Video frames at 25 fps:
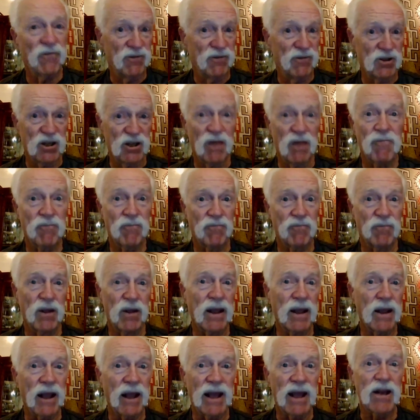
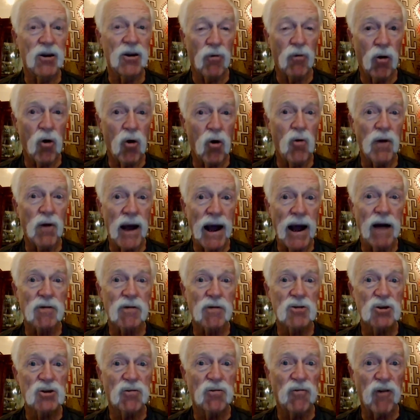something in your own
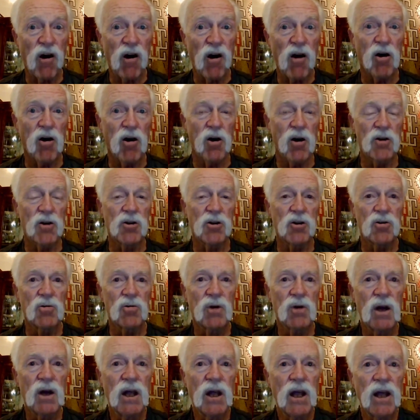house fall on you,
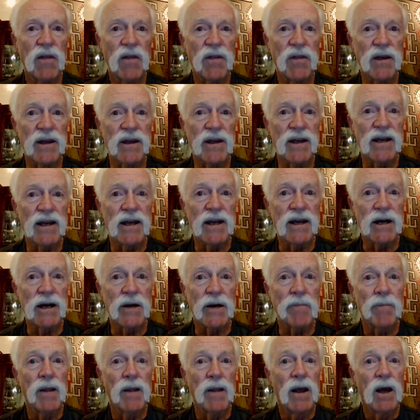then uh,
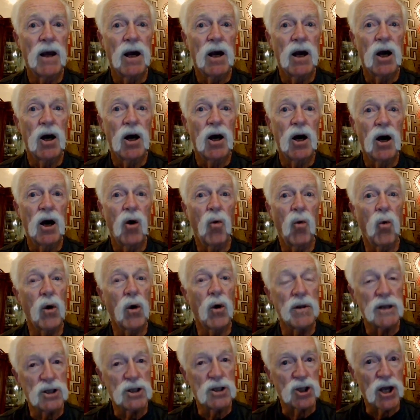
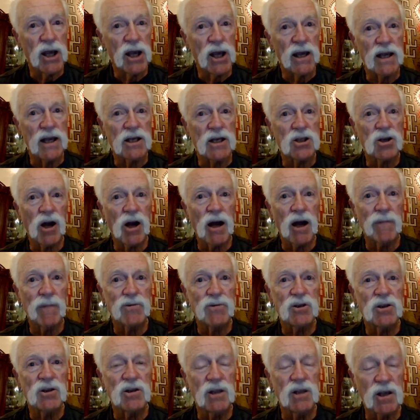when the shaking
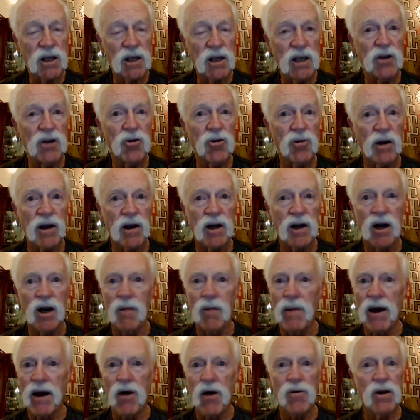stops, then you can come
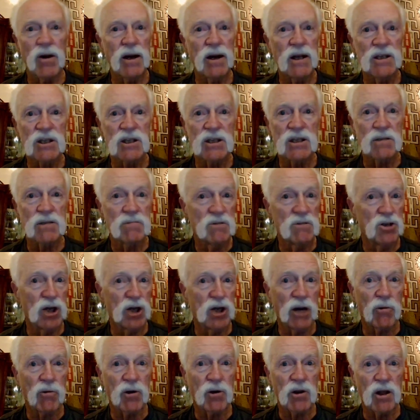out and
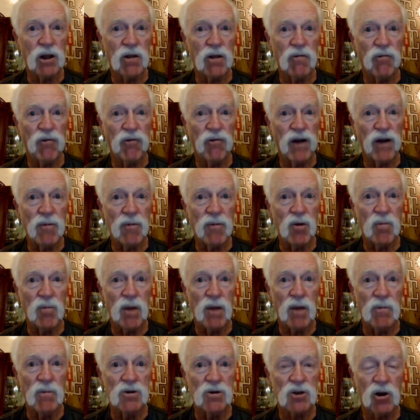check with other family
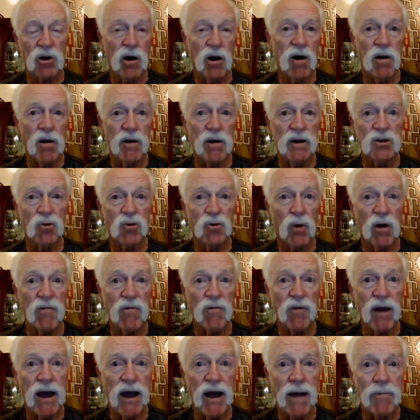members, colleagues, wherever
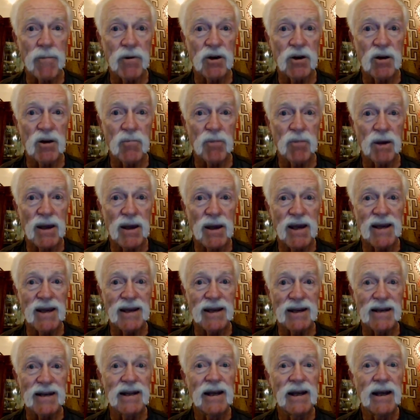you happen to be,
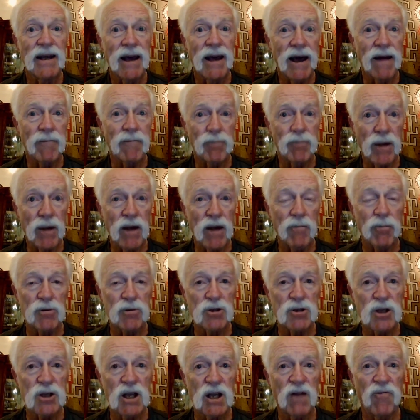and and, and
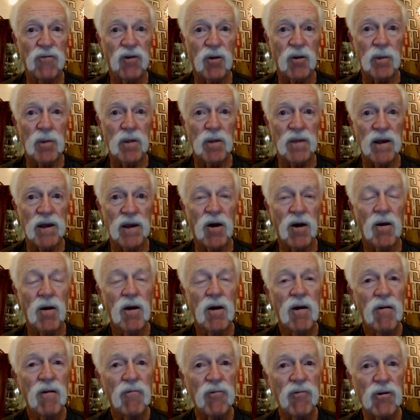proceed from it there.
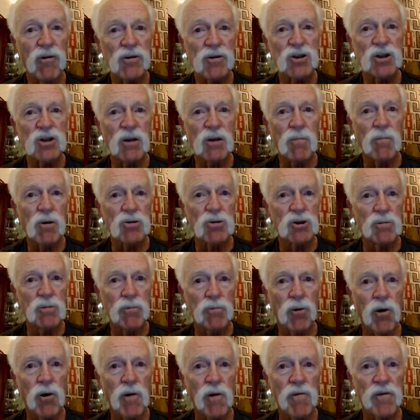First and most
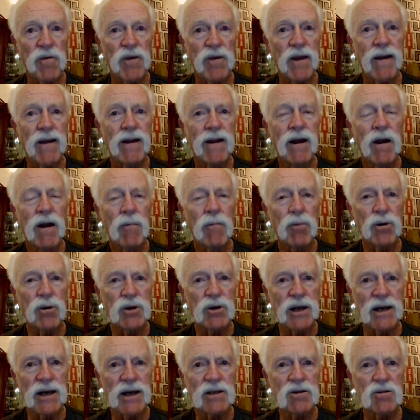important thing
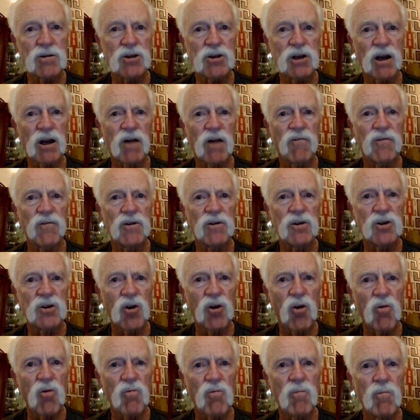protect yourself.
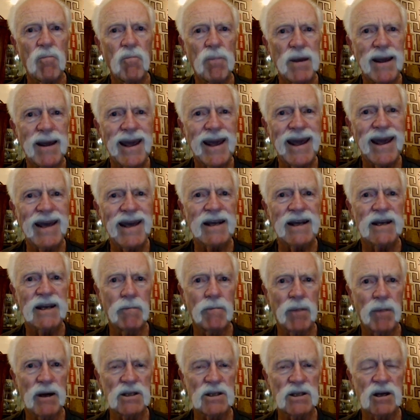Don't be hit
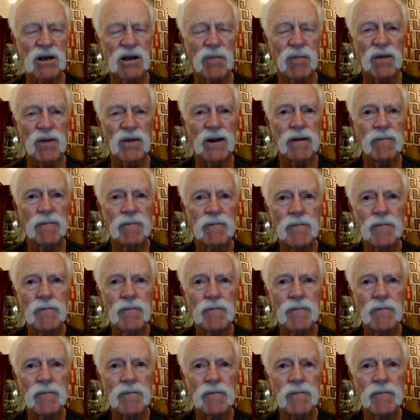by something.